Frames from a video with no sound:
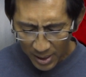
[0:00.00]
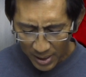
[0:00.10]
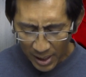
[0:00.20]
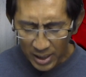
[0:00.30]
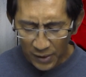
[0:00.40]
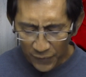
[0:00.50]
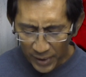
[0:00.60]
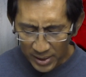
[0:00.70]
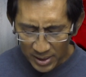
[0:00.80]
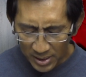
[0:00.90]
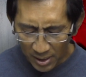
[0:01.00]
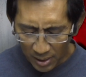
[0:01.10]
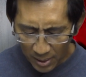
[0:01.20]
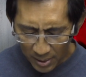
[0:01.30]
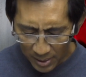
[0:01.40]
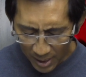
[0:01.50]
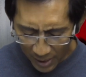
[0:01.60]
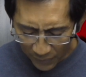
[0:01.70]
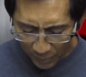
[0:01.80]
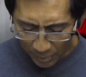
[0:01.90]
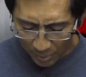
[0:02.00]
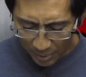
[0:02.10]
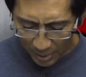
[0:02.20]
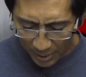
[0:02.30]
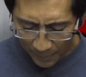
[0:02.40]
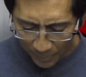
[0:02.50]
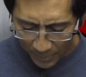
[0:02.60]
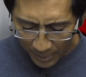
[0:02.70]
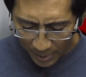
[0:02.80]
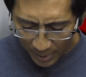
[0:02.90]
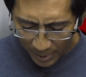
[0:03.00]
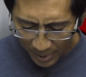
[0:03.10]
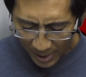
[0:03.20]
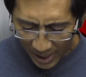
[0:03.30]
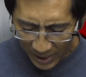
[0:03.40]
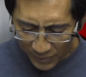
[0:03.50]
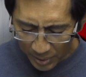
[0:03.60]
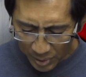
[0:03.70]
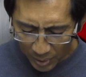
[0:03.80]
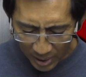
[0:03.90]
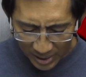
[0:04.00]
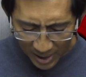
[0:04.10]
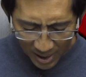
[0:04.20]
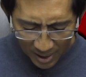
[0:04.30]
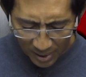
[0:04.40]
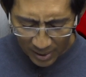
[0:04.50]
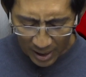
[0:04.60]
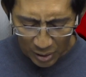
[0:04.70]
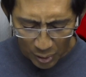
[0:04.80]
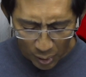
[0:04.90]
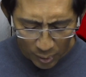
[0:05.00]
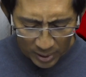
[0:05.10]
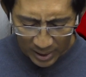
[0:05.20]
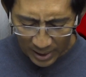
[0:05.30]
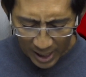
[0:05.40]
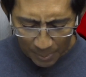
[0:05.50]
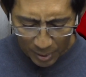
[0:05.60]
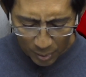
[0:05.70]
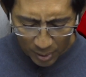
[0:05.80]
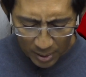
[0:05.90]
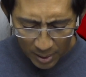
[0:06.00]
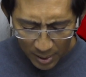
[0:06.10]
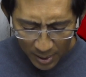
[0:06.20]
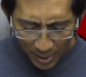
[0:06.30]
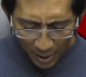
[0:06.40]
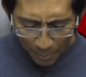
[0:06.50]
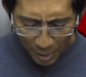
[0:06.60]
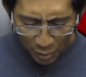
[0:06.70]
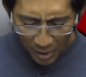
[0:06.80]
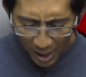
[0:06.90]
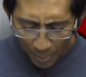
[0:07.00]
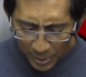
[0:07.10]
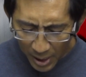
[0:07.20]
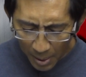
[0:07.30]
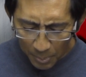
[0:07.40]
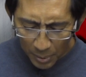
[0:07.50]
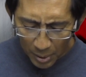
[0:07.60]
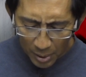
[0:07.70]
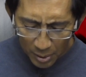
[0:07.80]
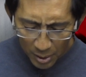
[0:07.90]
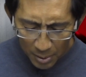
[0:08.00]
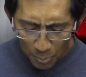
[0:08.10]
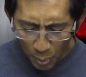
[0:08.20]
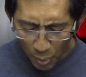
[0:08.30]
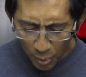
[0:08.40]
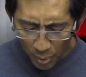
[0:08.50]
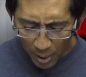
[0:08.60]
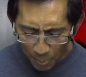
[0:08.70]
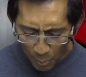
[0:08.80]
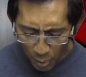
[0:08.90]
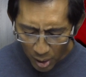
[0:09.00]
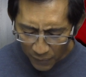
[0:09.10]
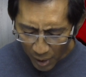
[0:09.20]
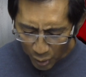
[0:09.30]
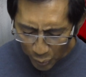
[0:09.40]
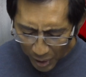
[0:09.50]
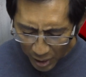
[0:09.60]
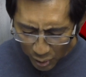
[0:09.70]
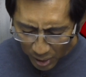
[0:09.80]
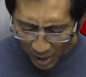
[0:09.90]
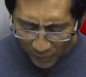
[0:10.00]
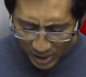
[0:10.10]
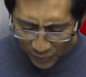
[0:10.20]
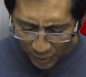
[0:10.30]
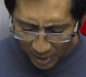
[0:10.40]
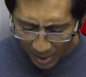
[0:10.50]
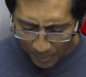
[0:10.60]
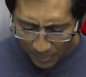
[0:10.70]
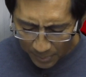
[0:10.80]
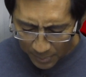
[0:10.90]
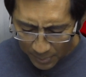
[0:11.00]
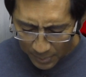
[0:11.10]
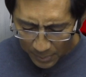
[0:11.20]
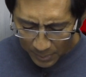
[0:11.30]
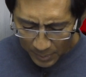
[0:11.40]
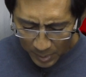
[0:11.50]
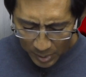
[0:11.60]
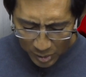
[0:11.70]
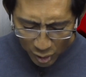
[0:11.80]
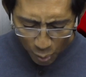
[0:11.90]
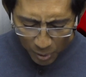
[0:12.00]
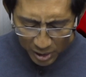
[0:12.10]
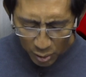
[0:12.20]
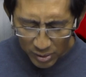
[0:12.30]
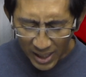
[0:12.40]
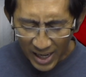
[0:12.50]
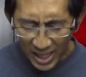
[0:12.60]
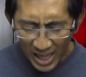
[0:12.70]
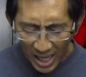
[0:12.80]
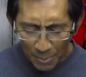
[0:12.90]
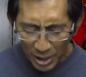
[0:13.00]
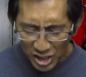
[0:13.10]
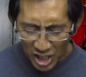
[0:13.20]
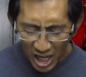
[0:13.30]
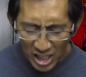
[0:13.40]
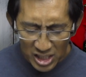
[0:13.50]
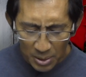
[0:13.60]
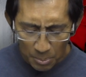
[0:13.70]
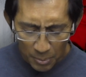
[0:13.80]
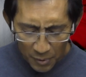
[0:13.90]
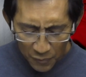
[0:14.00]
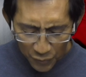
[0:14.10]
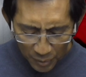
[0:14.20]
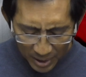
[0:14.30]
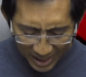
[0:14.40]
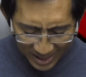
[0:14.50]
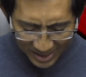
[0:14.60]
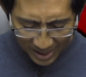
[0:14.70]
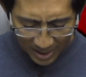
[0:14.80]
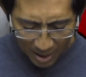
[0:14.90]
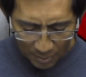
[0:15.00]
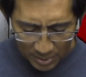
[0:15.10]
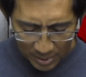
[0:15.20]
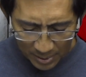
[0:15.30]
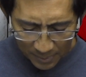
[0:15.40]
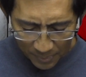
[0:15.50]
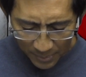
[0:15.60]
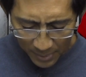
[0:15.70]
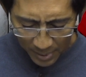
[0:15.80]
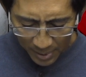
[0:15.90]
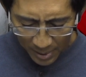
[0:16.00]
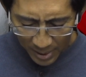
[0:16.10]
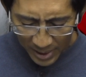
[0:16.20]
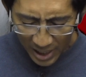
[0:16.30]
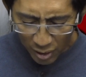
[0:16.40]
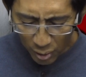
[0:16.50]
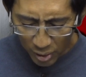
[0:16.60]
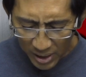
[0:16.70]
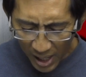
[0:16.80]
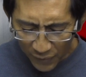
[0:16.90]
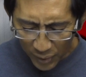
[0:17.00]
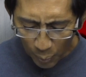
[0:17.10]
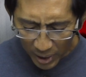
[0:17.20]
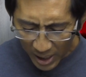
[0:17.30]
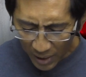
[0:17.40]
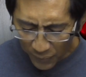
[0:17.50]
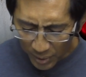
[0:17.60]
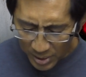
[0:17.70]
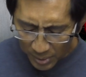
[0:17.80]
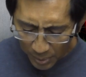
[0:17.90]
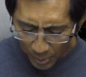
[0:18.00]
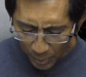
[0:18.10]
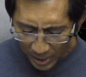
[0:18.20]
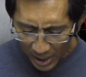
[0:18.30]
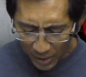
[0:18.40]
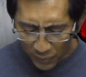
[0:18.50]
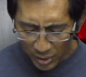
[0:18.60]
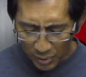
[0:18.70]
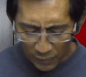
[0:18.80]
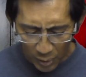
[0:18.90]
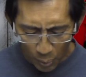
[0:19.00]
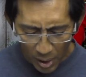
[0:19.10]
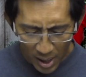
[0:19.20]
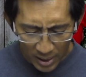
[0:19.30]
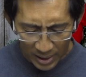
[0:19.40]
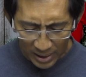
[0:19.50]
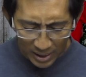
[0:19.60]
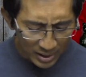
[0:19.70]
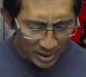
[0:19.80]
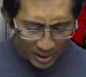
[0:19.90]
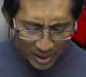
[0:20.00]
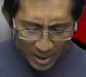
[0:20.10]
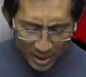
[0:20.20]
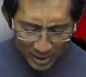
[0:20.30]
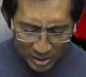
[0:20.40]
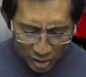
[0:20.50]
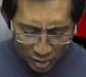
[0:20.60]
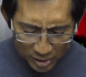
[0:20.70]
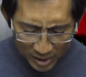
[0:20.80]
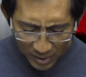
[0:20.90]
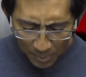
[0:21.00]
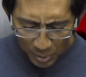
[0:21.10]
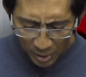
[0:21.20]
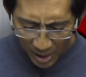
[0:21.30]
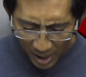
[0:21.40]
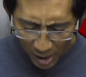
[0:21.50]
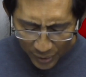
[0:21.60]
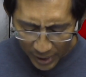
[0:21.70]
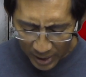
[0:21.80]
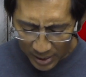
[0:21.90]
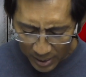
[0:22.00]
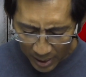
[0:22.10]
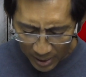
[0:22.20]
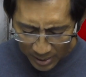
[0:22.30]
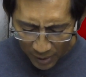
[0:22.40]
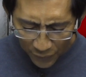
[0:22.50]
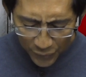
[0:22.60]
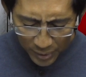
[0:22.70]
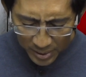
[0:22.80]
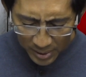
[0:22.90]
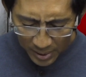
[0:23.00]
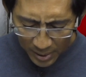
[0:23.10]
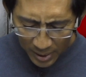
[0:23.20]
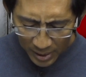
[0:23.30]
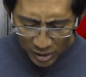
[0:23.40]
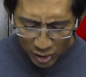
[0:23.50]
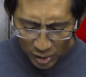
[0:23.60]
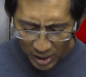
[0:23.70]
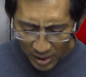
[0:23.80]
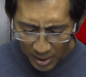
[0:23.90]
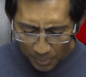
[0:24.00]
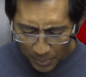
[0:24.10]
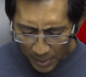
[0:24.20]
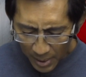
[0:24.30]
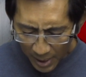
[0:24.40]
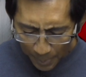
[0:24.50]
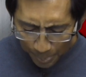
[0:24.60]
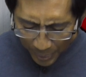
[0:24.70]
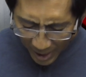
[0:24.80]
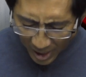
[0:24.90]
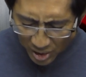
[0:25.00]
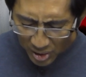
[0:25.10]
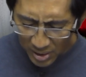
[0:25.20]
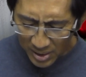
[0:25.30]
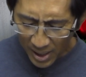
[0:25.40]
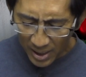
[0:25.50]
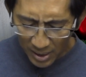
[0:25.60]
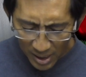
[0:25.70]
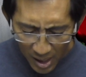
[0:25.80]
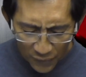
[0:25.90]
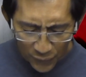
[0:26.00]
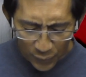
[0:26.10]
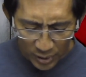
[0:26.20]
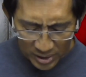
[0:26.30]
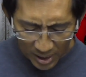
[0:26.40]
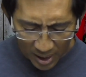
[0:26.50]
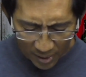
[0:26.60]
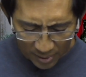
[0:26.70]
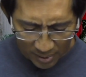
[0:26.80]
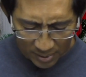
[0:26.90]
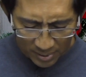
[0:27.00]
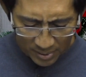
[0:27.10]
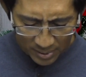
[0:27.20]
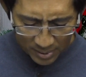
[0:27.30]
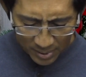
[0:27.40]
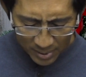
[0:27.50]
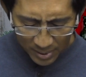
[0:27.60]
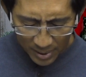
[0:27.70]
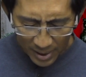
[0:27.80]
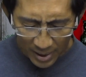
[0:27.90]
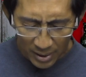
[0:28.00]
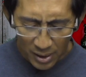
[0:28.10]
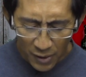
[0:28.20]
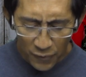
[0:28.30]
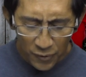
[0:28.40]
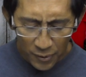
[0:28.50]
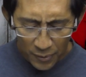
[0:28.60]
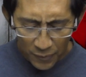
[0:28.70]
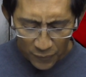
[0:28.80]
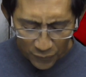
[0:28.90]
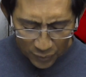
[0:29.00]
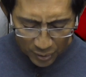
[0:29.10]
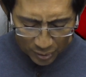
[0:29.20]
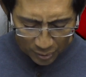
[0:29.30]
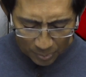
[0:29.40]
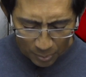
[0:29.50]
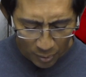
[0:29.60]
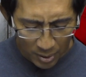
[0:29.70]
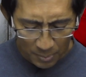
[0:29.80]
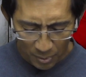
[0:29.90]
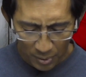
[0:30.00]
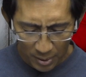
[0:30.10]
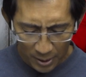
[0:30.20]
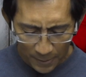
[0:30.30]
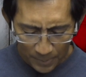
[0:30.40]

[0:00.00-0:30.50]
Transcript: that can affect his young life, O oh Lord. I left it to Adele and Nolan and Emmy, Lord. May you help them learn more more of how great your love is for them. So much, Lord God, that it may change them from the inside out. Thank you, Lord God, for the wedding anniversary, wedding anniversary of Noel and Lilia. Continue to give them good health and, and comfort. Continue to give them that patience and love for each other and love for you more and more.